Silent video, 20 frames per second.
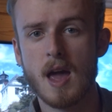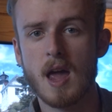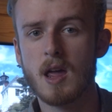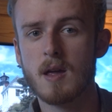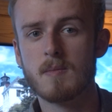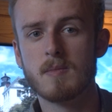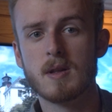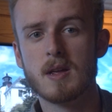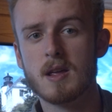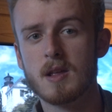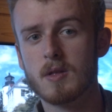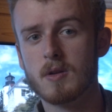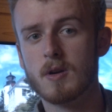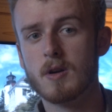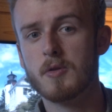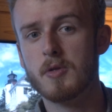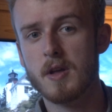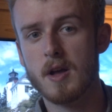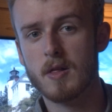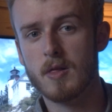A M D
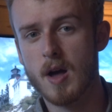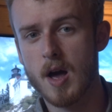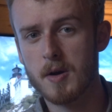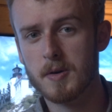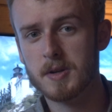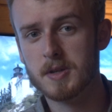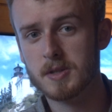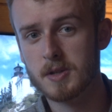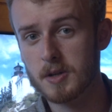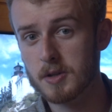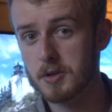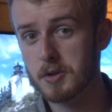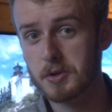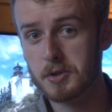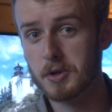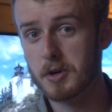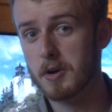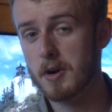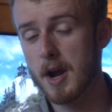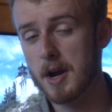learned that lottery
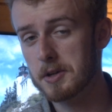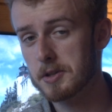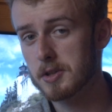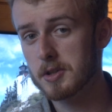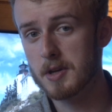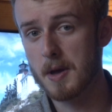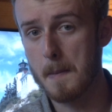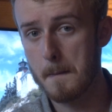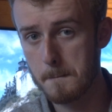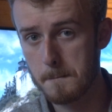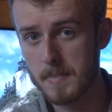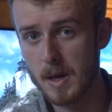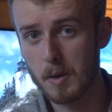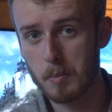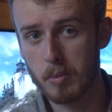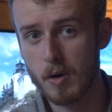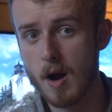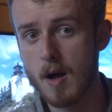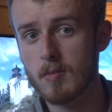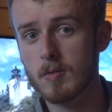searchers are actually a
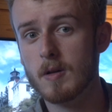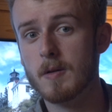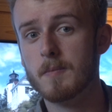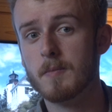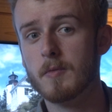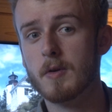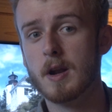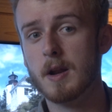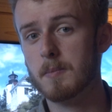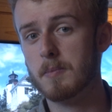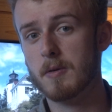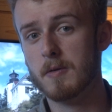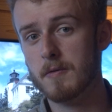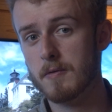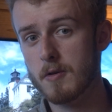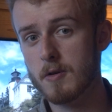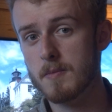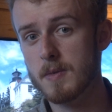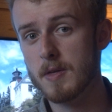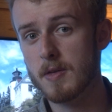big problem when
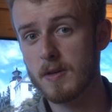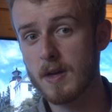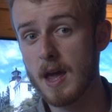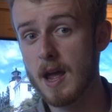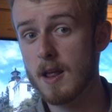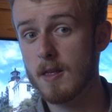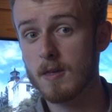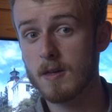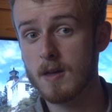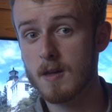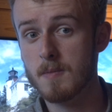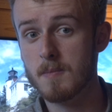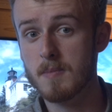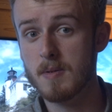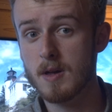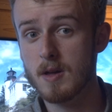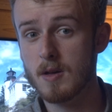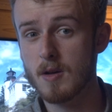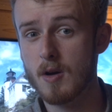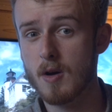performance gains can
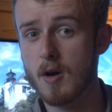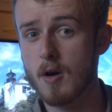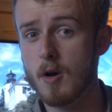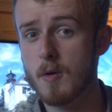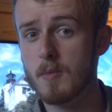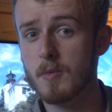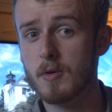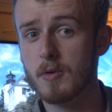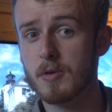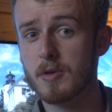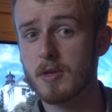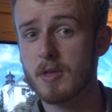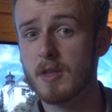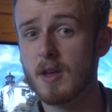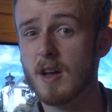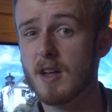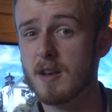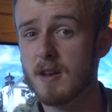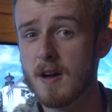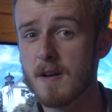be almost
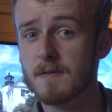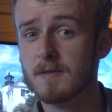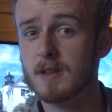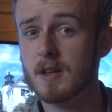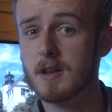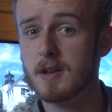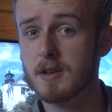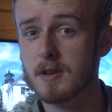enough to